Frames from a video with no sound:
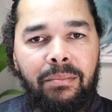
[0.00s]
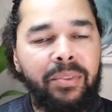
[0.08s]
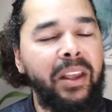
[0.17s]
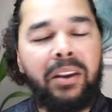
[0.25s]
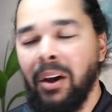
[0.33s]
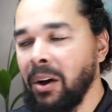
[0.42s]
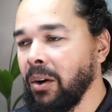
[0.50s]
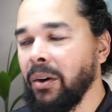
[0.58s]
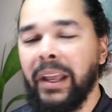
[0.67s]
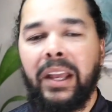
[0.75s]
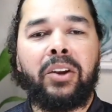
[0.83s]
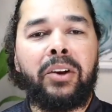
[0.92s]
They know,
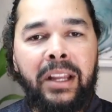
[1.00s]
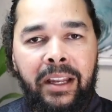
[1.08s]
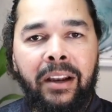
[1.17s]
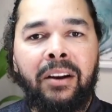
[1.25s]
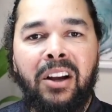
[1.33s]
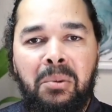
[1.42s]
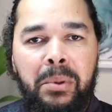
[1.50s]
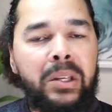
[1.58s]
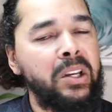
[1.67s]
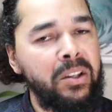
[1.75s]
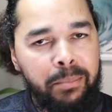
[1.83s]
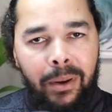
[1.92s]
okay, you're a heating and air company,
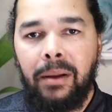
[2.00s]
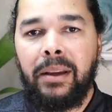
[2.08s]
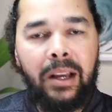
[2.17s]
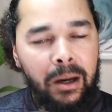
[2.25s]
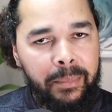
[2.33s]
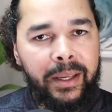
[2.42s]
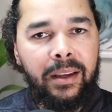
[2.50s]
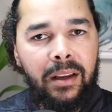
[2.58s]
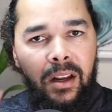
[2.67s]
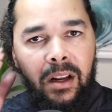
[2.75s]
you can probably help me.